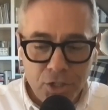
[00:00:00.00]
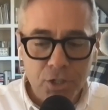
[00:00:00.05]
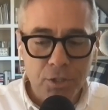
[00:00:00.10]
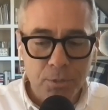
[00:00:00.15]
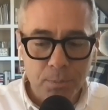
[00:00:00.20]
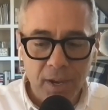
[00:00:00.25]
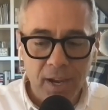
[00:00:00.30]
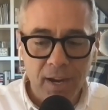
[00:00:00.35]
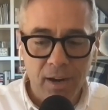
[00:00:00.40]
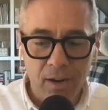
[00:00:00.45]

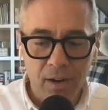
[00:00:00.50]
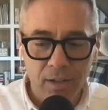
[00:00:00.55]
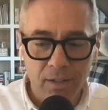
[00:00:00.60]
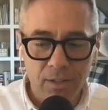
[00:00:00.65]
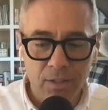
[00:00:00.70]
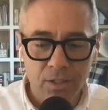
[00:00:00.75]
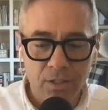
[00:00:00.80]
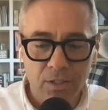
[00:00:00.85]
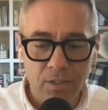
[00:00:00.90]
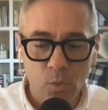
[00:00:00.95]

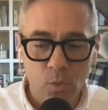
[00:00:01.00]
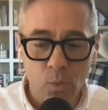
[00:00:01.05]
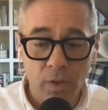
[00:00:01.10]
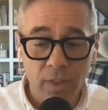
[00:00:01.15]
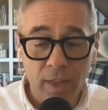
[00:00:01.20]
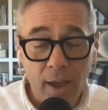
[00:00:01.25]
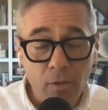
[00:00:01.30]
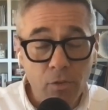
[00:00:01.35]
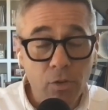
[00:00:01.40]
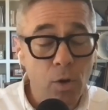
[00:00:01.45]
parents,
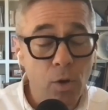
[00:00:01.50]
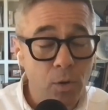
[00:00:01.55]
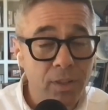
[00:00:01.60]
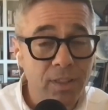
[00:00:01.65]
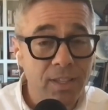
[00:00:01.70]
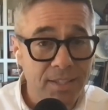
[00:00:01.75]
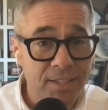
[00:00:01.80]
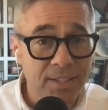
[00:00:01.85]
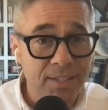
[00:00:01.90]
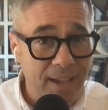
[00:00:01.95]
without knowing
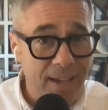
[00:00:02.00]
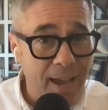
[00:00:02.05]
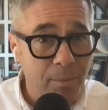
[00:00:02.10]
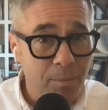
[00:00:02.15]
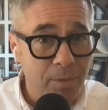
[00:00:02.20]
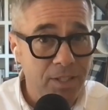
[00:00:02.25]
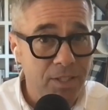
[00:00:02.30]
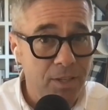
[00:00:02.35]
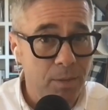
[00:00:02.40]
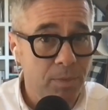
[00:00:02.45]
this is
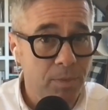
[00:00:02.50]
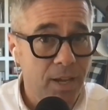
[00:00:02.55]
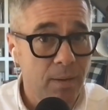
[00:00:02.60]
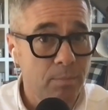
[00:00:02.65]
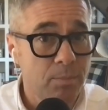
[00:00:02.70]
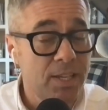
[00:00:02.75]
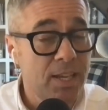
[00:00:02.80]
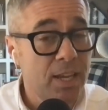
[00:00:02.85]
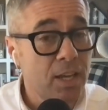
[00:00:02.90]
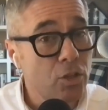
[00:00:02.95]
happening
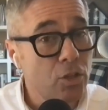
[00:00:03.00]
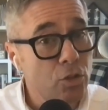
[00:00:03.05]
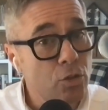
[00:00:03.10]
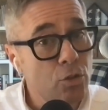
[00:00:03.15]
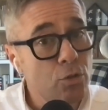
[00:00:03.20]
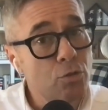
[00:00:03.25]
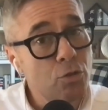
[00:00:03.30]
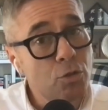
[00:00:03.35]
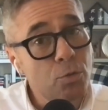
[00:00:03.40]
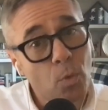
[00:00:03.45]
sometimes, can
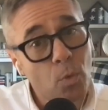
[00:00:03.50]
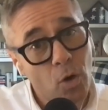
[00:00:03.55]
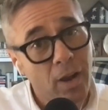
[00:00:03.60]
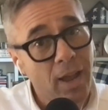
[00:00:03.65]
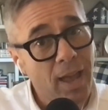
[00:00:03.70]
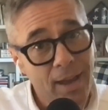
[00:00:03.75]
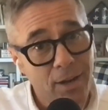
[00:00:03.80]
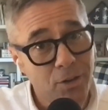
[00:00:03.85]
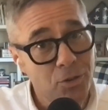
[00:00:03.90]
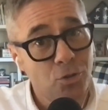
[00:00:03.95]
use more
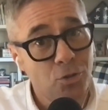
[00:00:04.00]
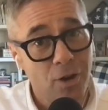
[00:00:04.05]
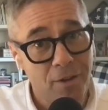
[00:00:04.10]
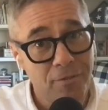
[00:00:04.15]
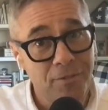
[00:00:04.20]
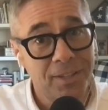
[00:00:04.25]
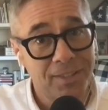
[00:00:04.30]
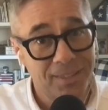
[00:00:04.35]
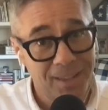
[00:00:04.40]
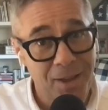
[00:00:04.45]

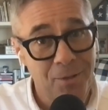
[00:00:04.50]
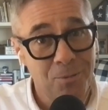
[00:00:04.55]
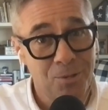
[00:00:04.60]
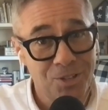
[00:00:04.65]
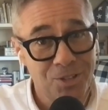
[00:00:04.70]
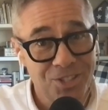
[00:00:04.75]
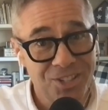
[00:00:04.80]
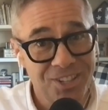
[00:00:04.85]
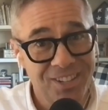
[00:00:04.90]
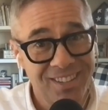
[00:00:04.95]
catastrophic
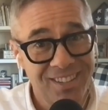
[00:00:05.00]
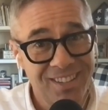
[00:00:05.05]
language.